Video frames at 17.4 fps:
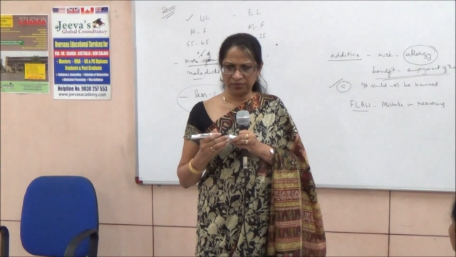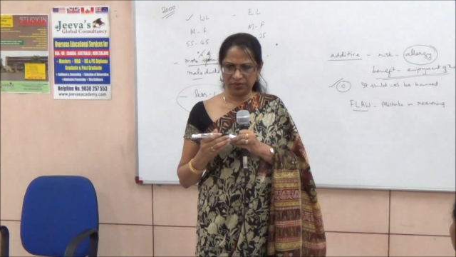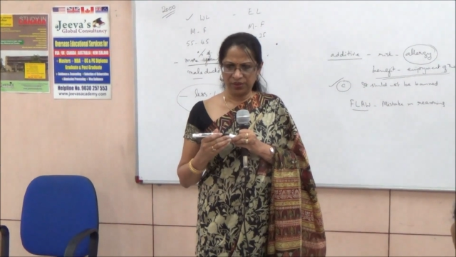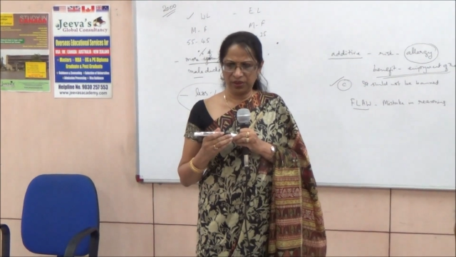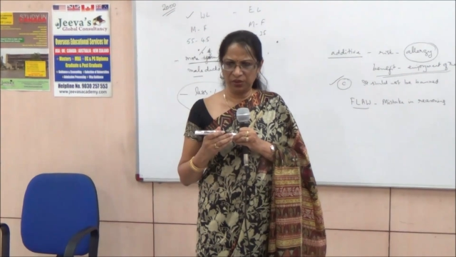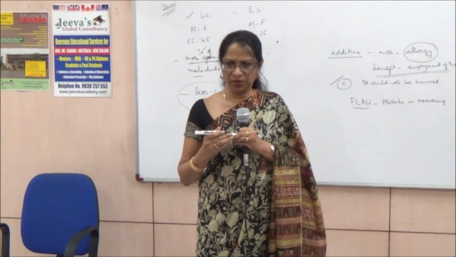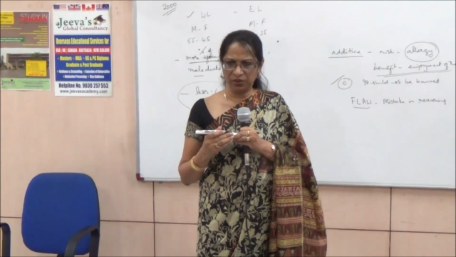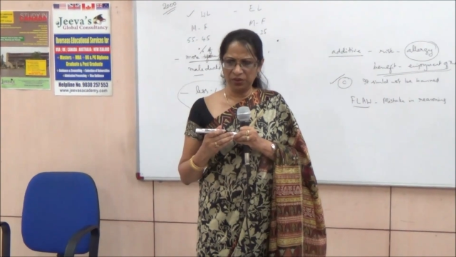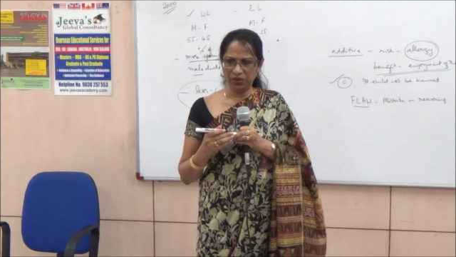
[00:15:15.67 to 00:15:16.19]
You
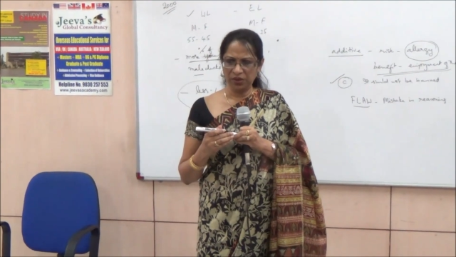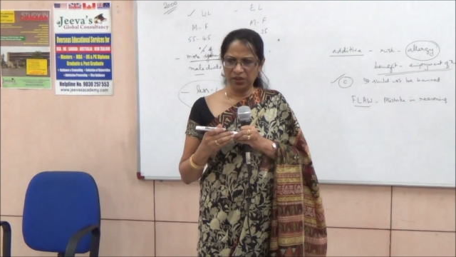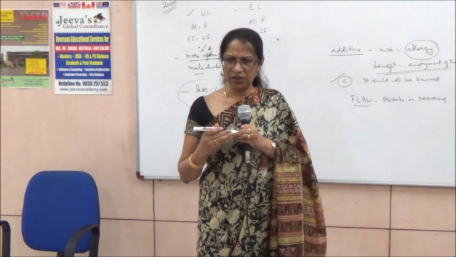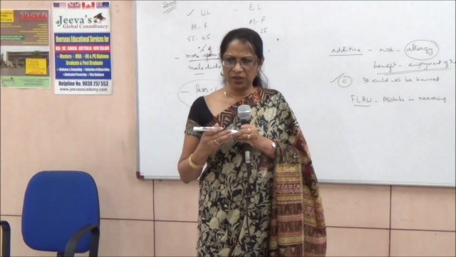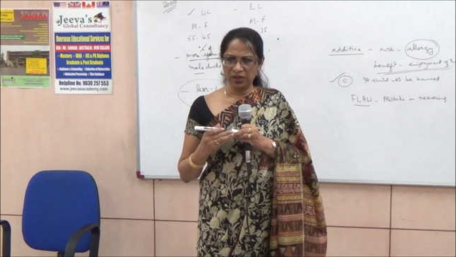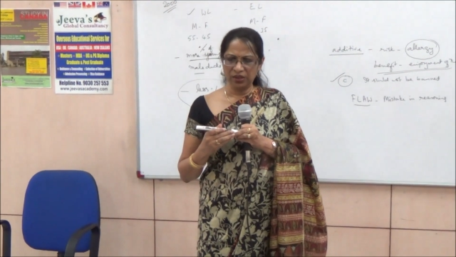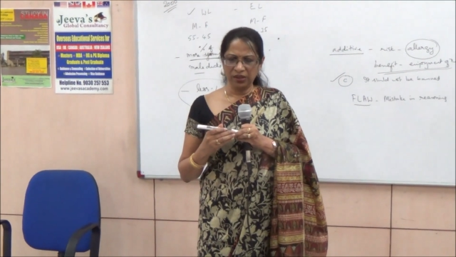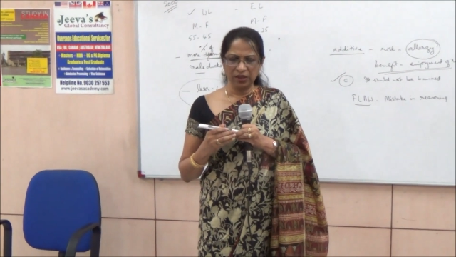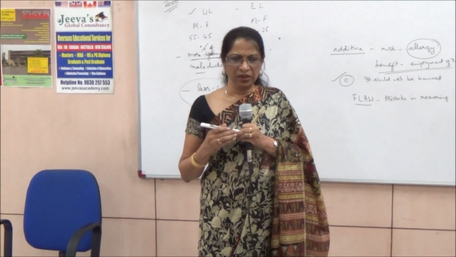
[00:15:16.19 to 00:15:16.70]
know,
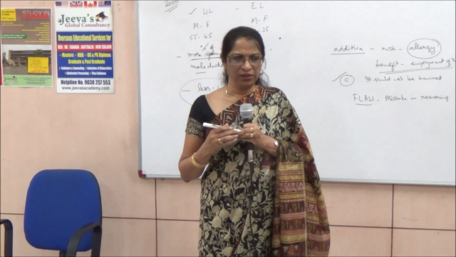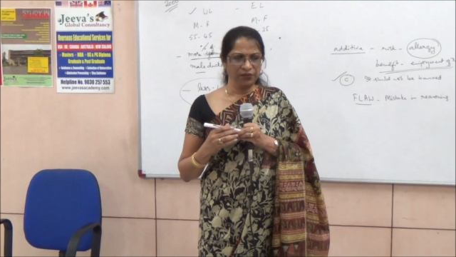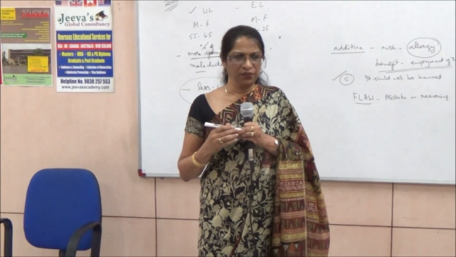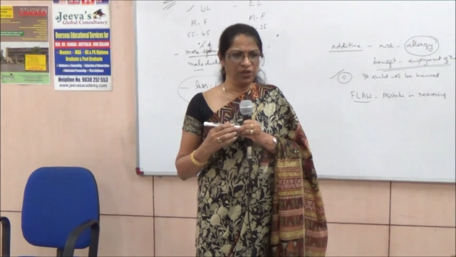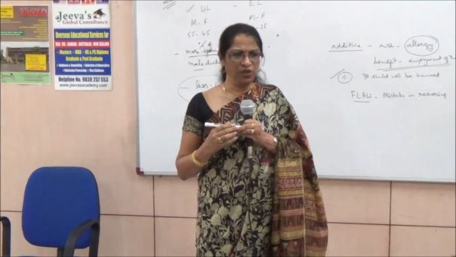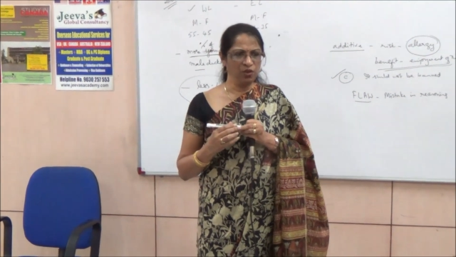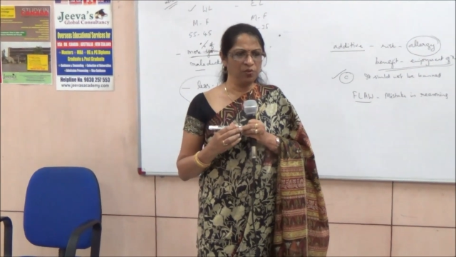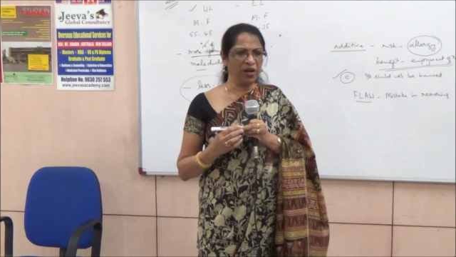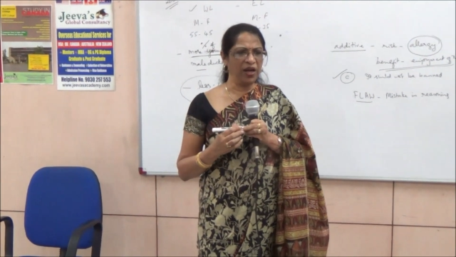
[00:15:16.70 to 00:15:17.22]

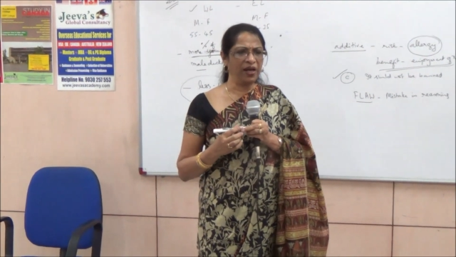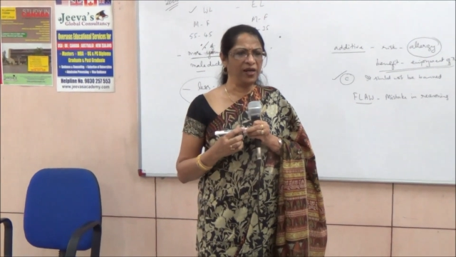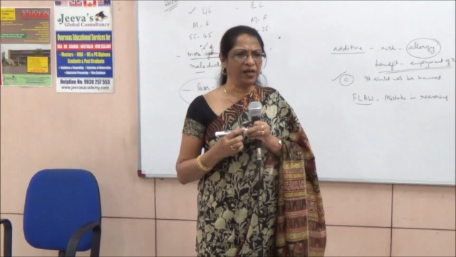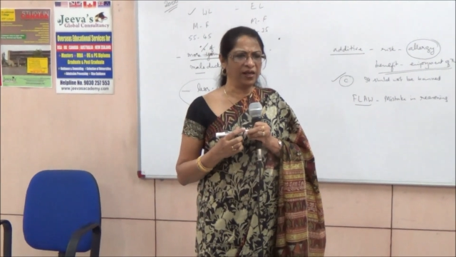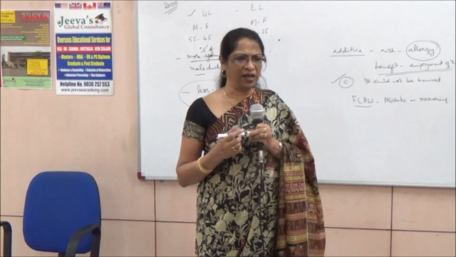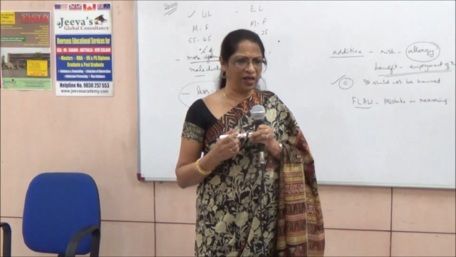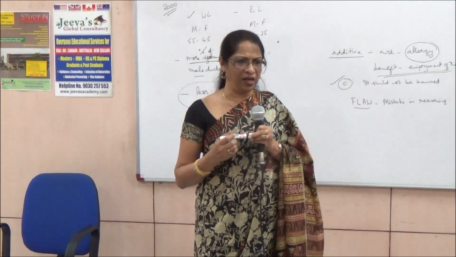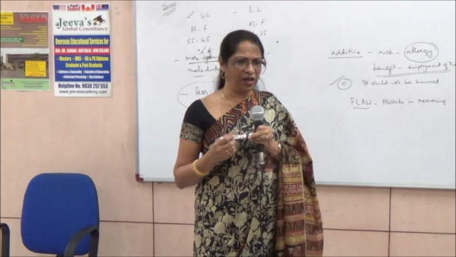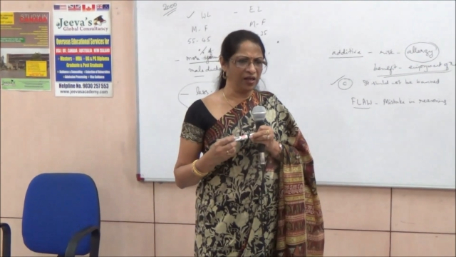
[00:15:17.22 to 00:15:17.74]
when you buy a
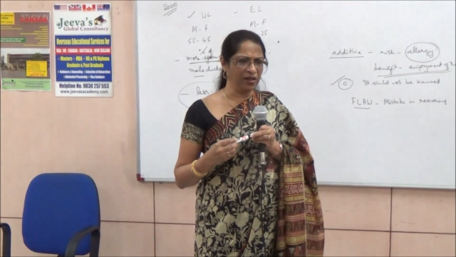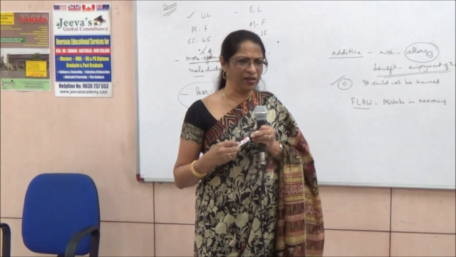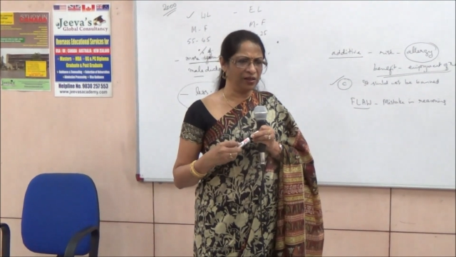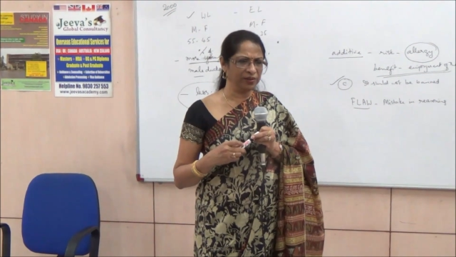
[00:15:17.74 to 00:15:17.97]
car,